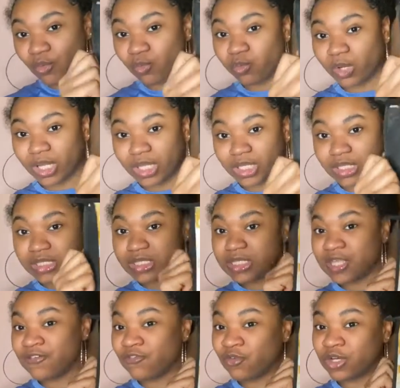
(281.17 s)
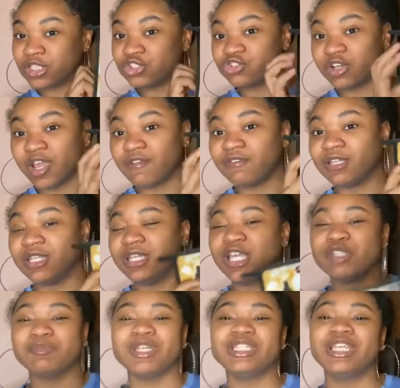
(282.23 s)
Great for traveling.
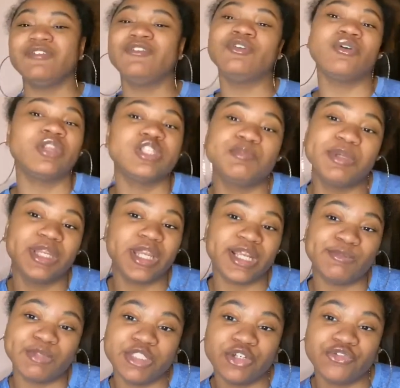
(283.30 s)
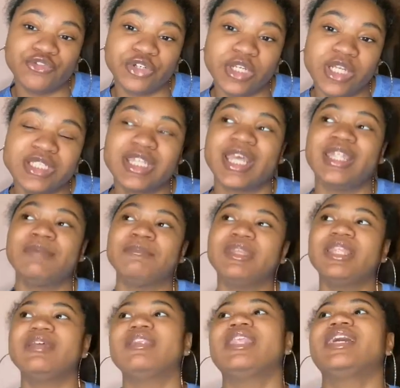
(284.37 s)
Especially if you're going to spend a night with your friends. Like,
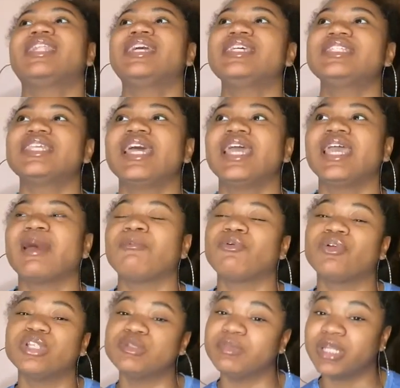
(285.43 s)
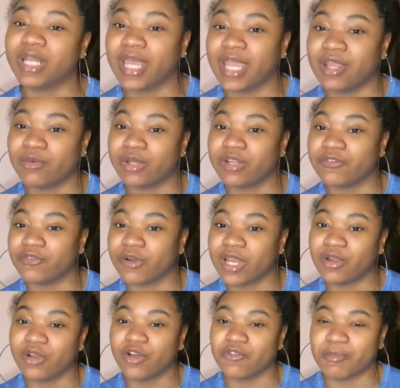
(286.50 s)
let, like let's say I'm going to spend a night or whatever,
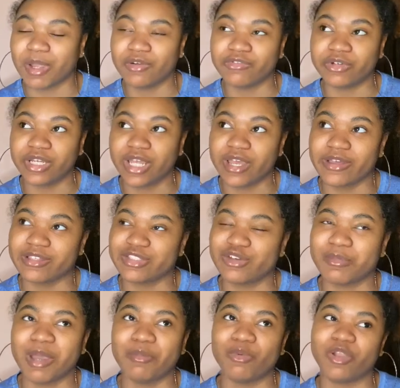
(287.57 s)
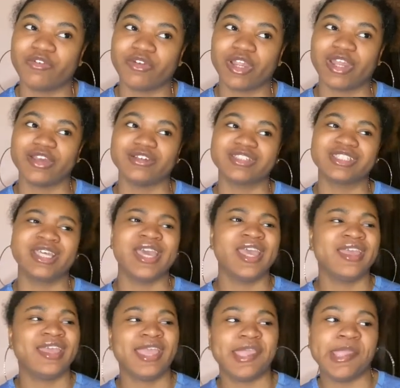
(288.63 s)
right? Over my friend house or my boyfriend house.
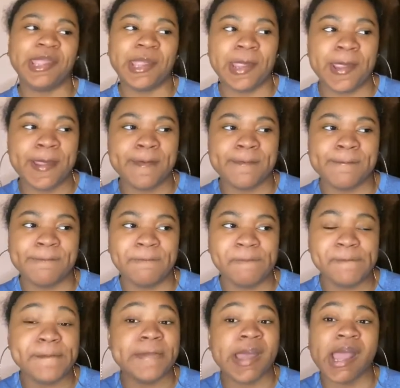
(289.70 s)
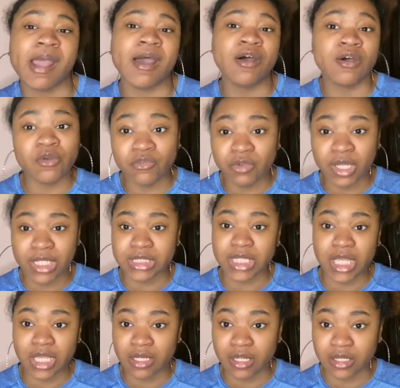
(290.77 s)
And I don't feel like
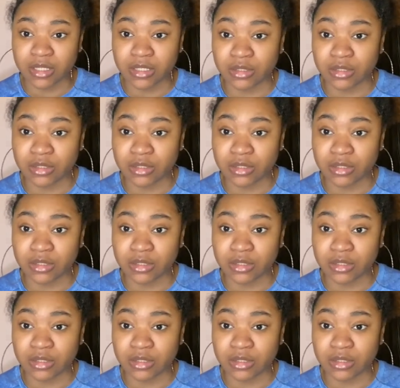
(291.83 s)
taking that.